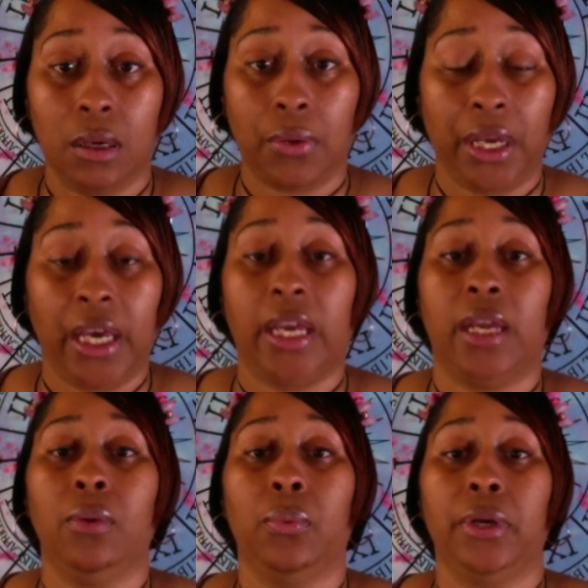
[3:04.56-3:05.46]

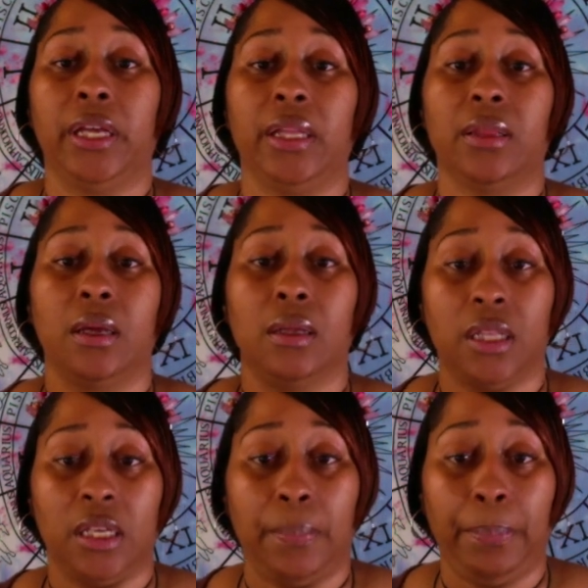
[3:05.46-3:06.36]
okay, with
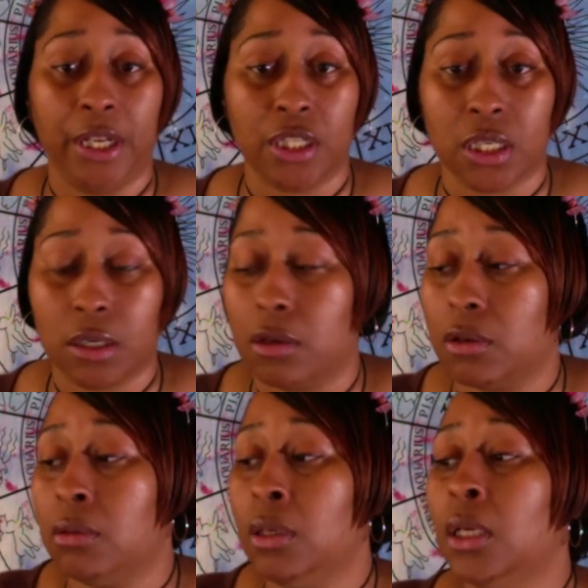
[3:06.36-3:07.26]
the
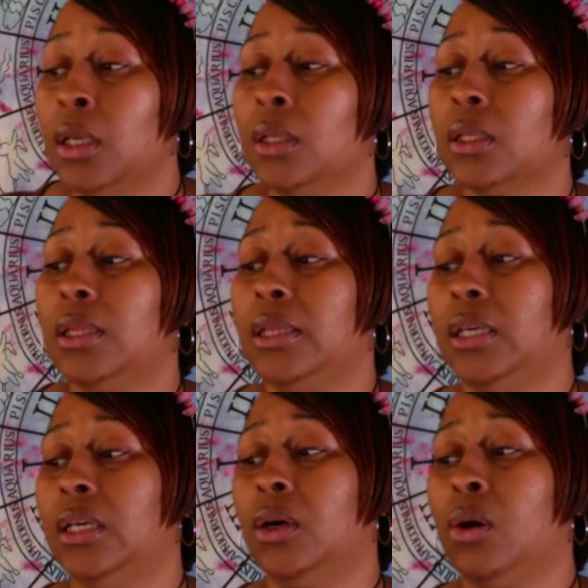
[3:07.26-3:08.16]
Pentacle.
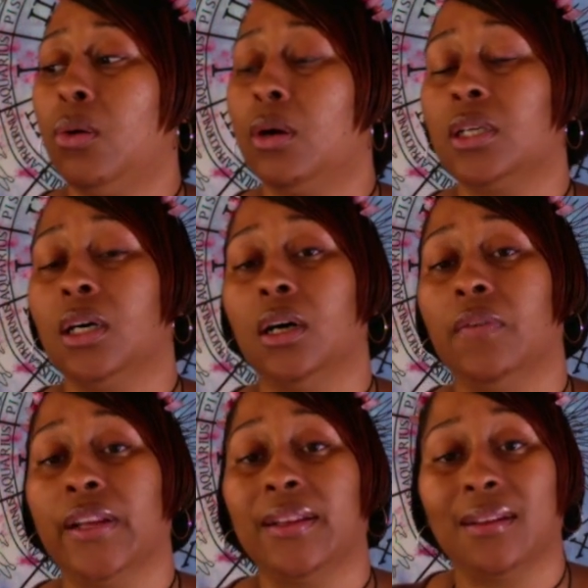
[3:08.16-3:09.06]
The Court
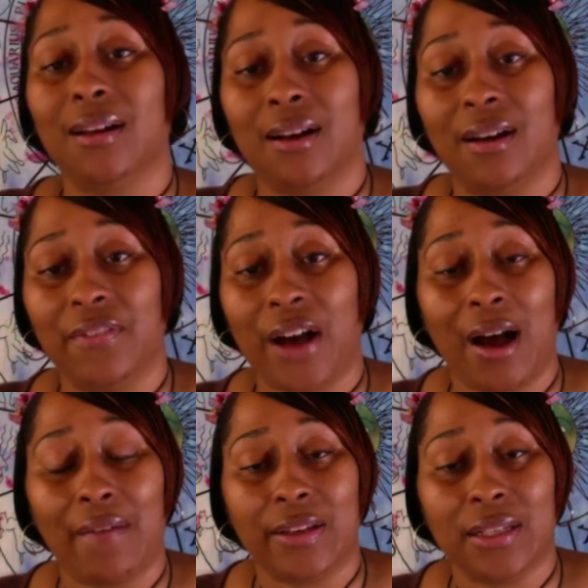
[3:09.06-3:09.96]
of Love,
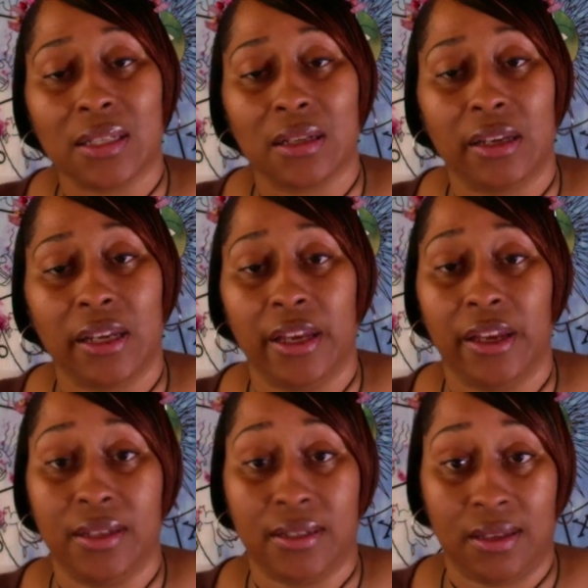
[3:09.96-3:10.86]
obviously,
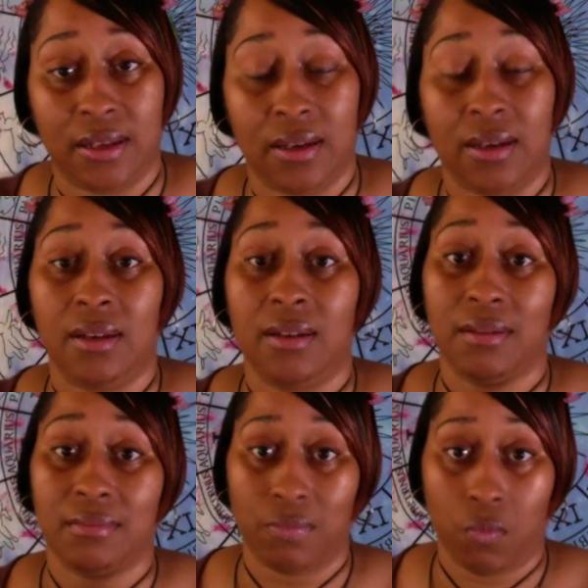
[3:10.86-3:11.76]
is the
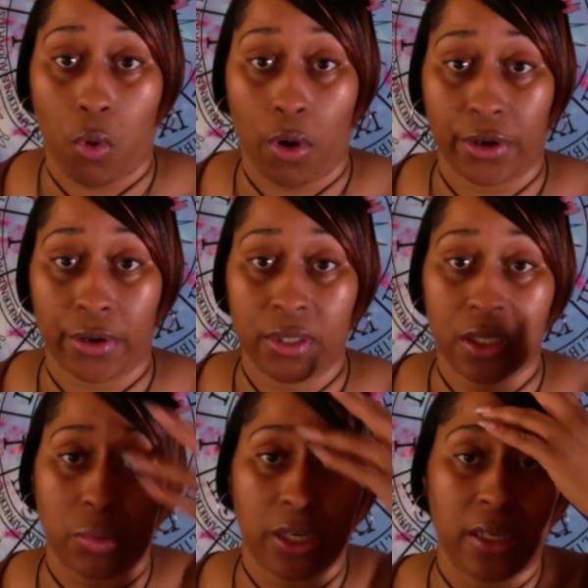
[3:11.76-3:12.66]
water
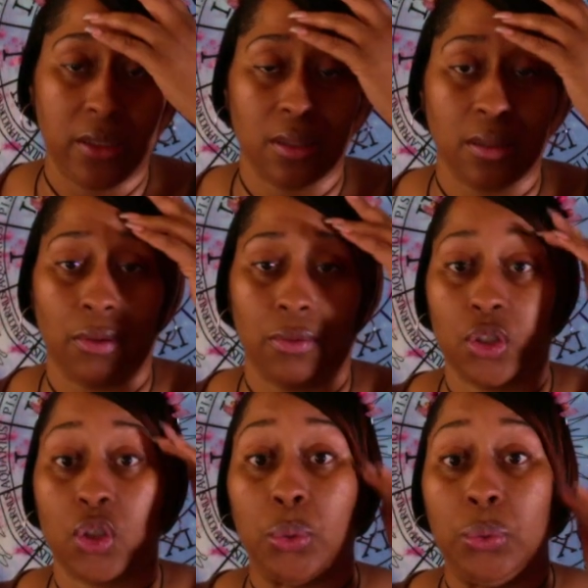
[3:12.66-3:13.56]
suite, or
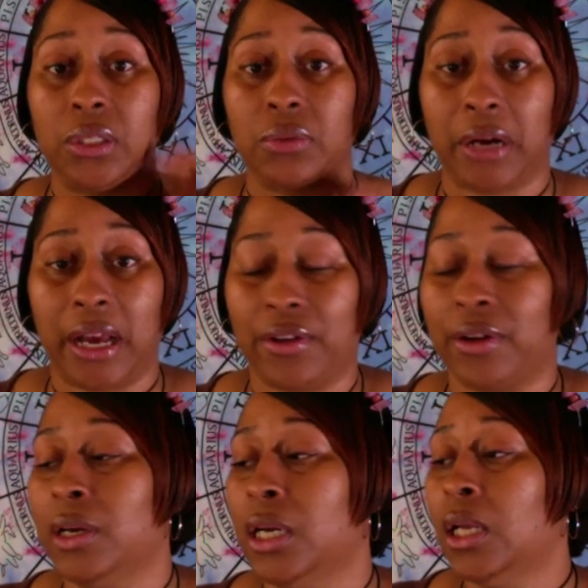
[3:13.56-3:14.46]
suit,
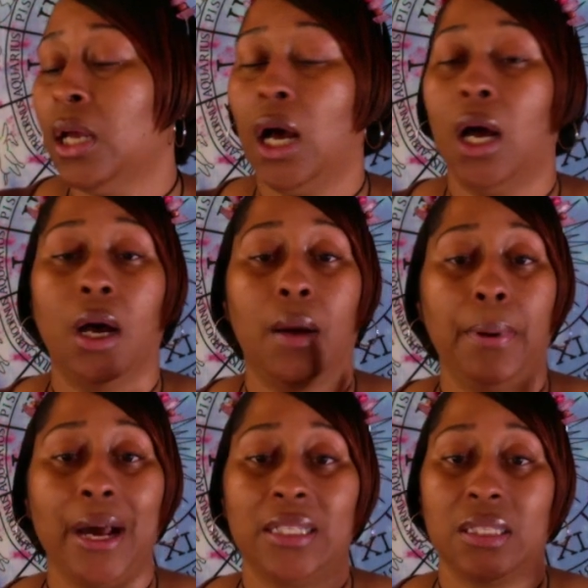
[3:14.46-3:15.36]
rather. Um,
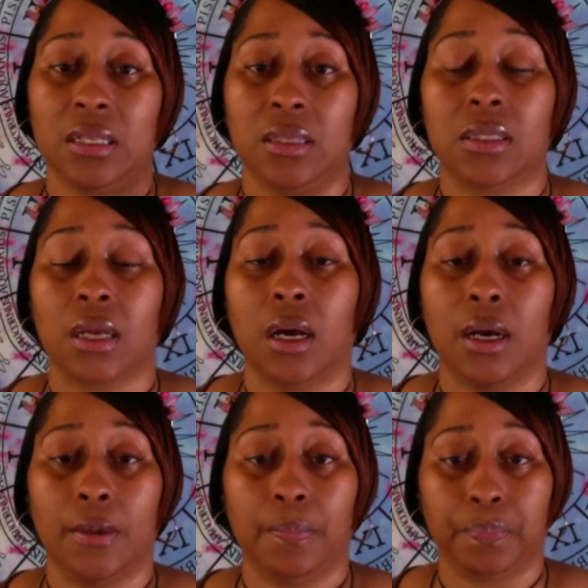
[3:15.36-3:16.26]
Pisces,
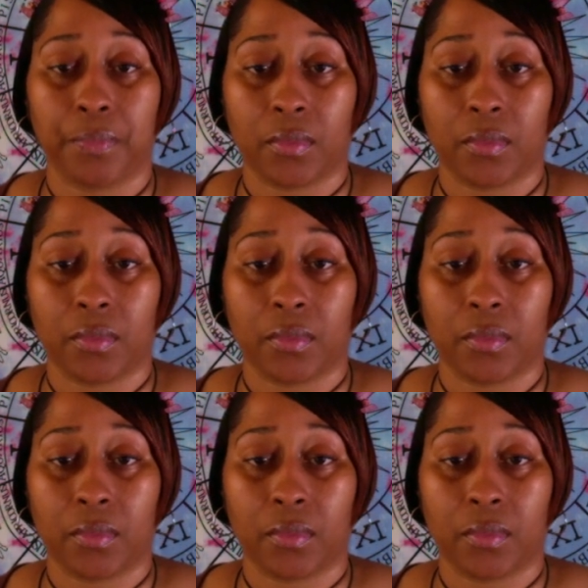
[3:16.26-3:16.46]
um,